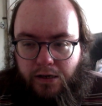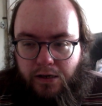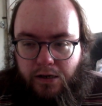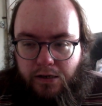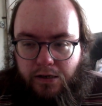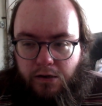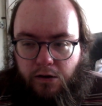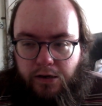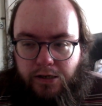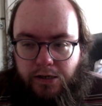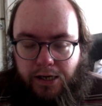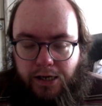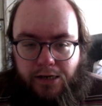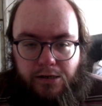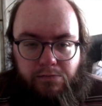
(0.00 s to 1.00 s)
as likely to
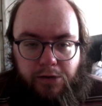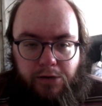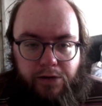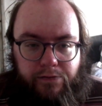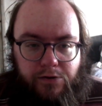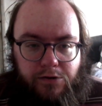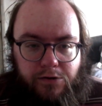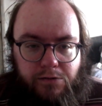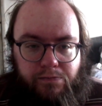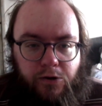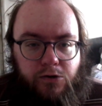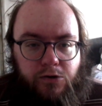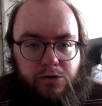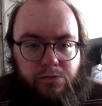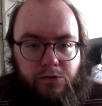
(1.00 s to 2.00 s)
get as many views as
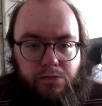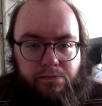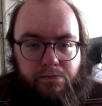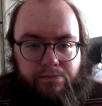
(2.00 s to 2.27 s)
possible.